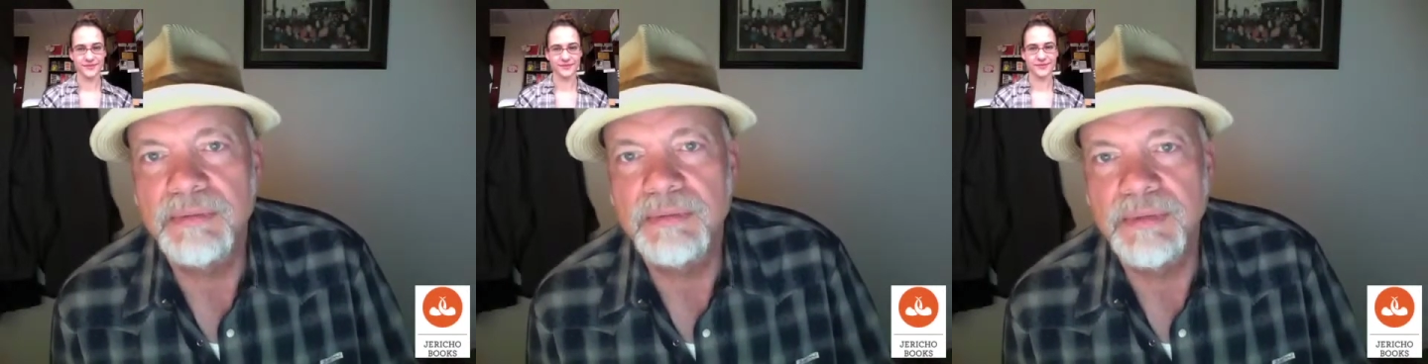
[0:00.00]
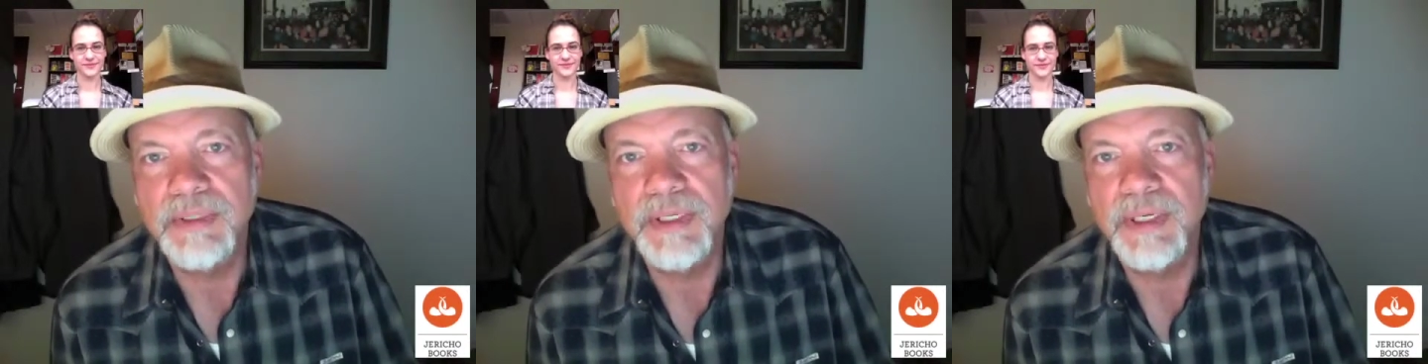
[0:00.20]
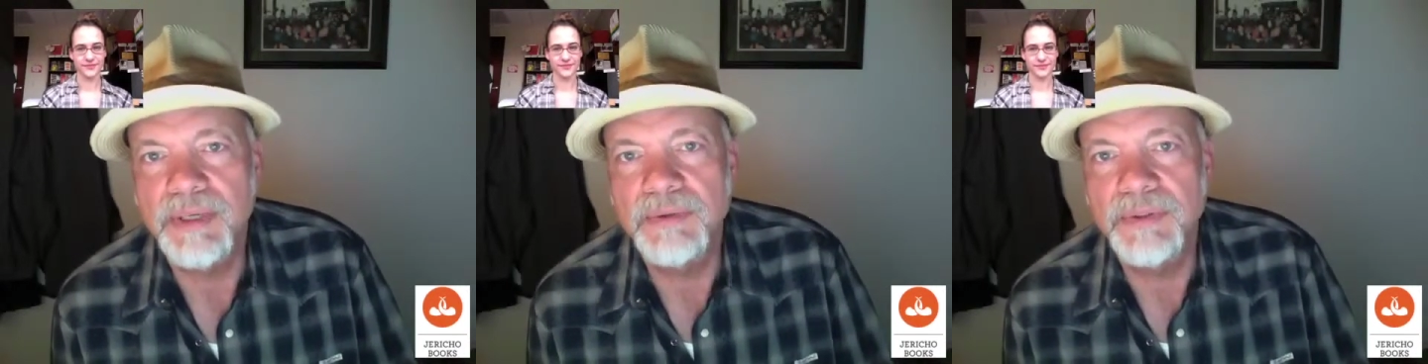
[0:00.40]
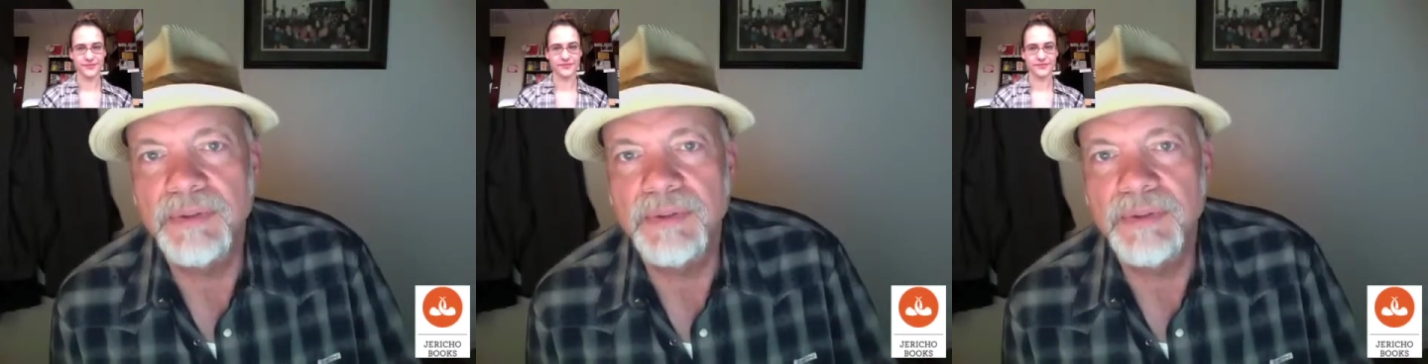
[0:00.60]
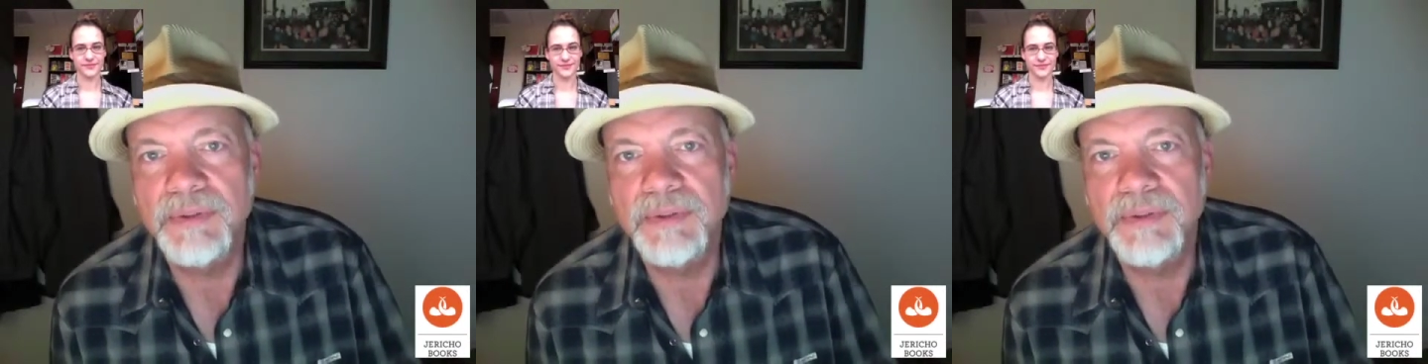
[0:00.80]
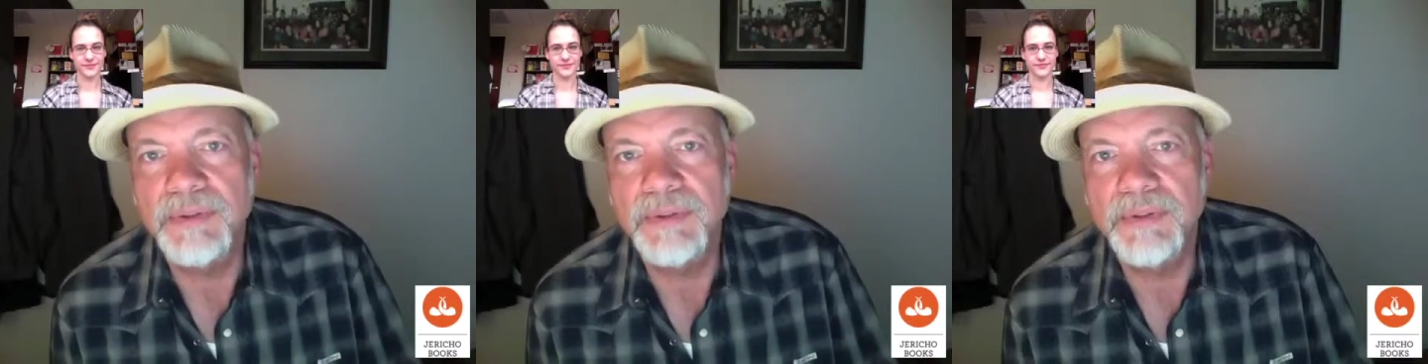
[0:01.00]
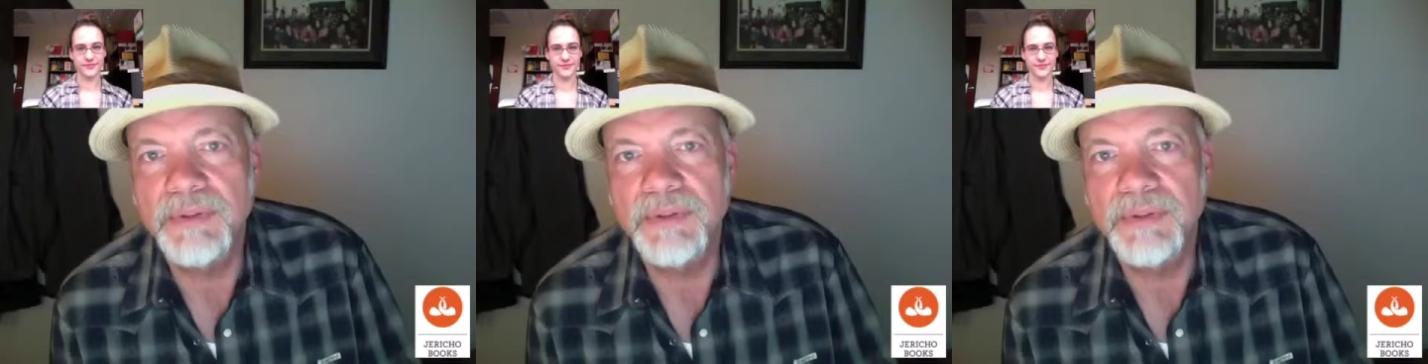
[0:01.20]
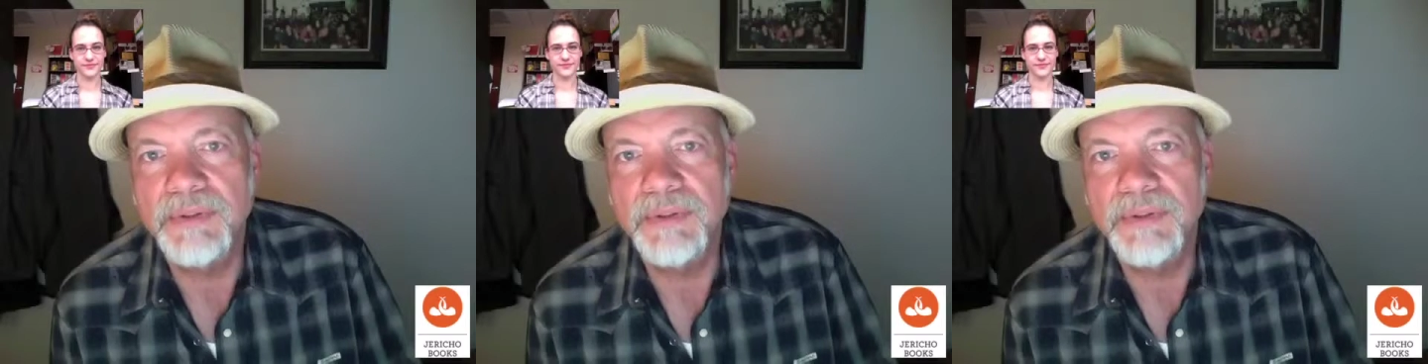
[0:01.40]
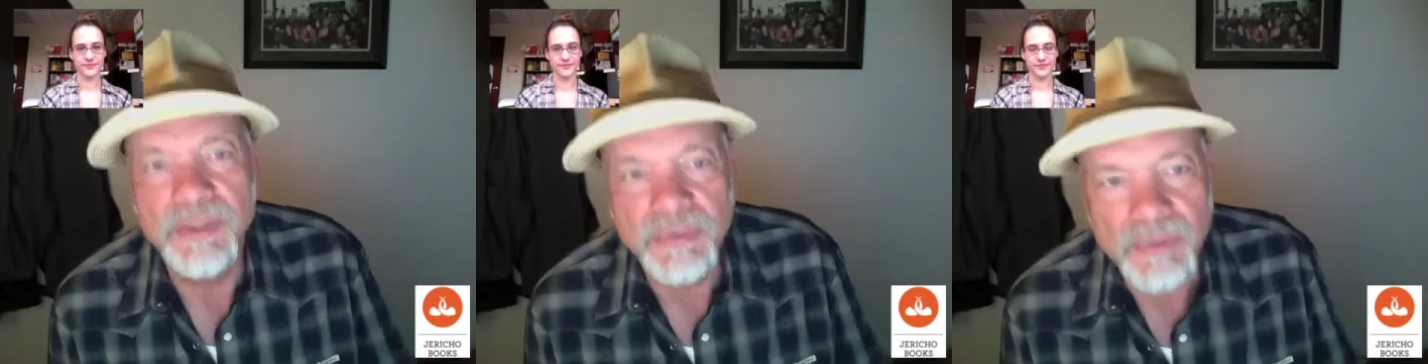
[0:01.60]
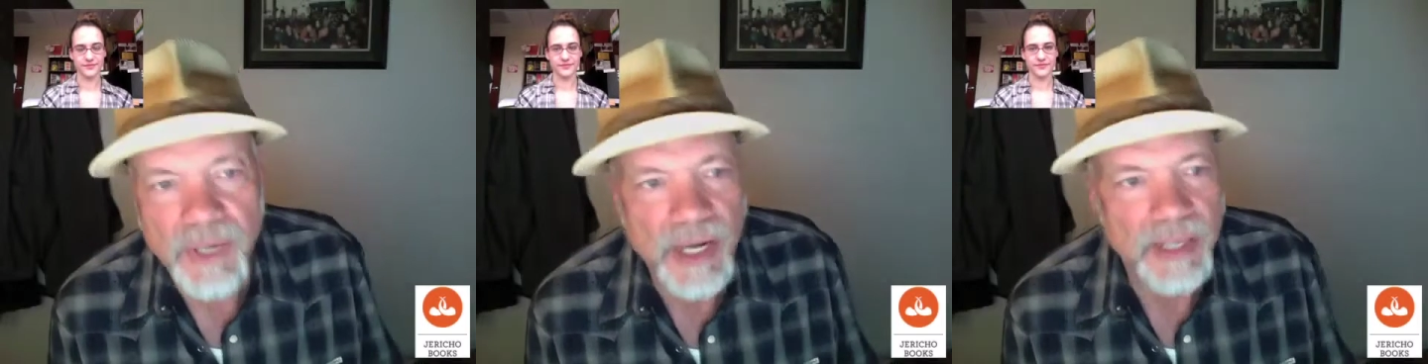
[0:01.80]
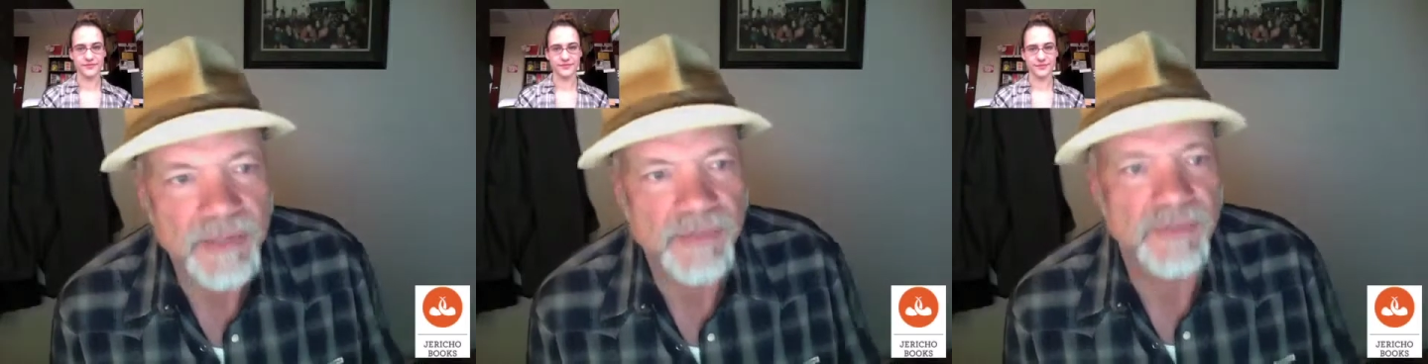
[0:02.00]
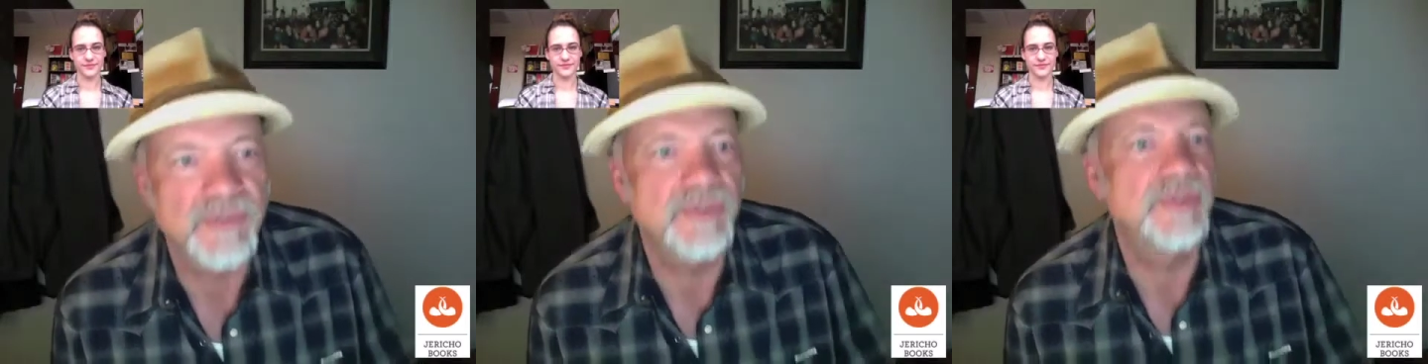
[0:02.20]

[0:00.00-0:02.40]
You know, you're on the rocks.